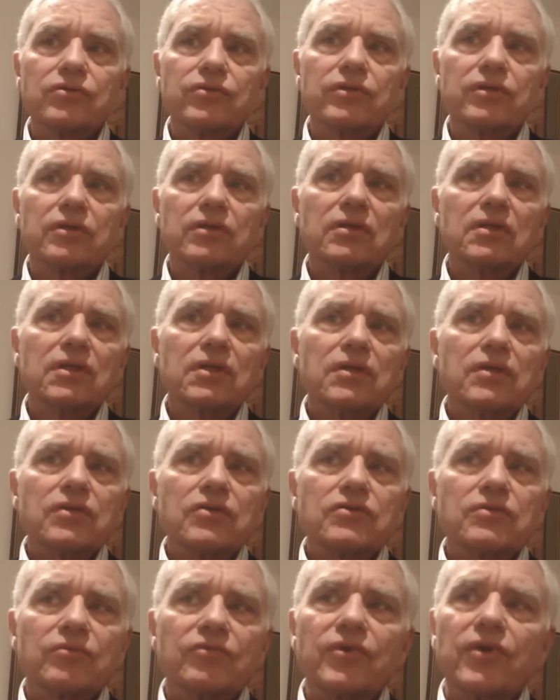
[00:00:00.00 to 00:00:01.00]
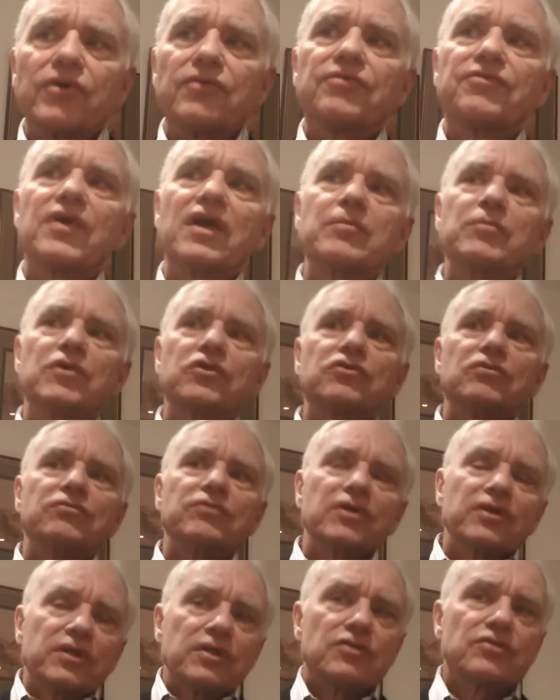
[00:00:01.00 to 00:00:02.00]
There are some very famous and
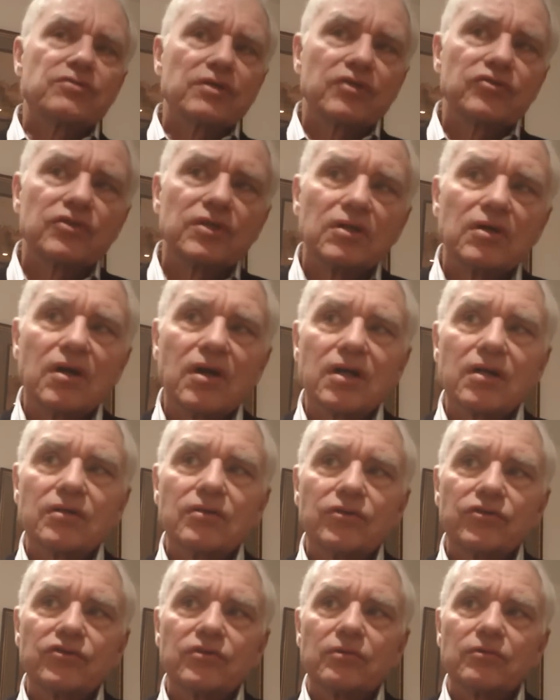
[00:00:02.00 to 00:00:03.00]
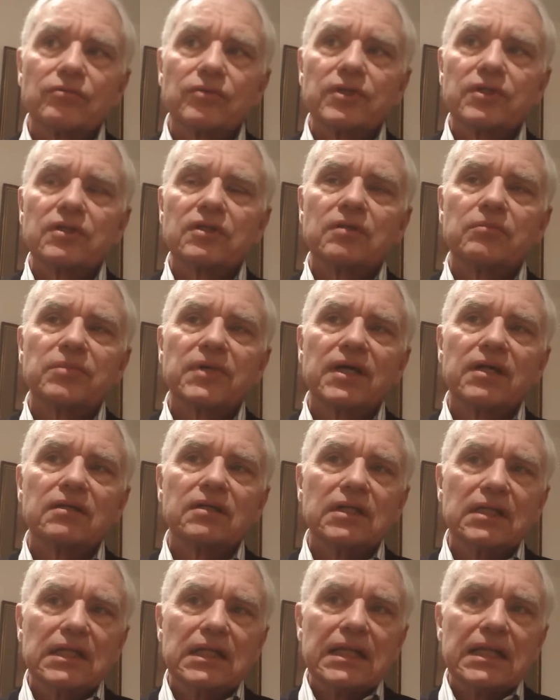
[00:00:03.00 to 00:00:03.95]
very interesting articles that were written about